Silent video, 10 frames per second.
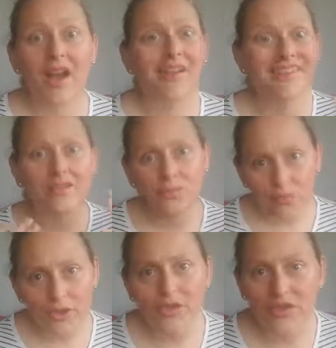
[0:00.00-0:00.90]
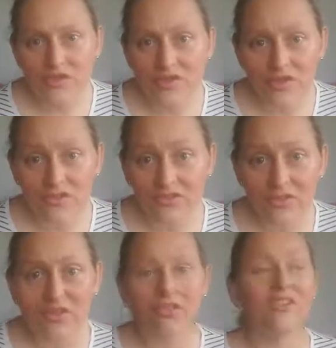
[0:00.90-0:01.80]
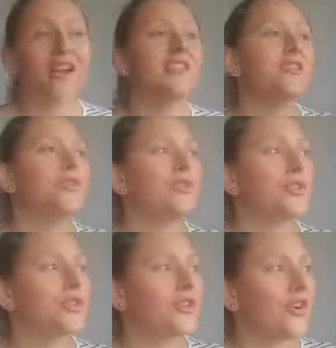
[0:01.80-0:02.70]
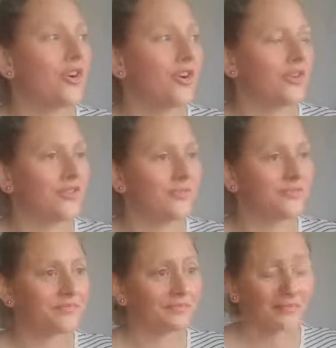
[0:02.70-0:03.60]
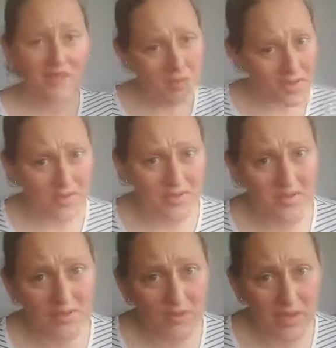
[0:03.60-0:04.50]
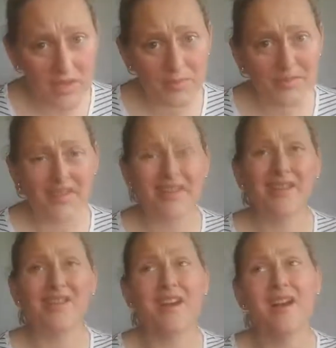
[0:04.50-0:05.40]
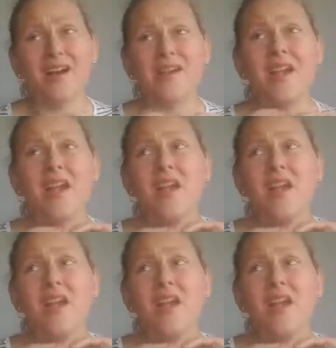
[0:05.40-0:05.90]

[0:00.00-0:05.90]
I did work on self-love. I did work on my personal happiness. I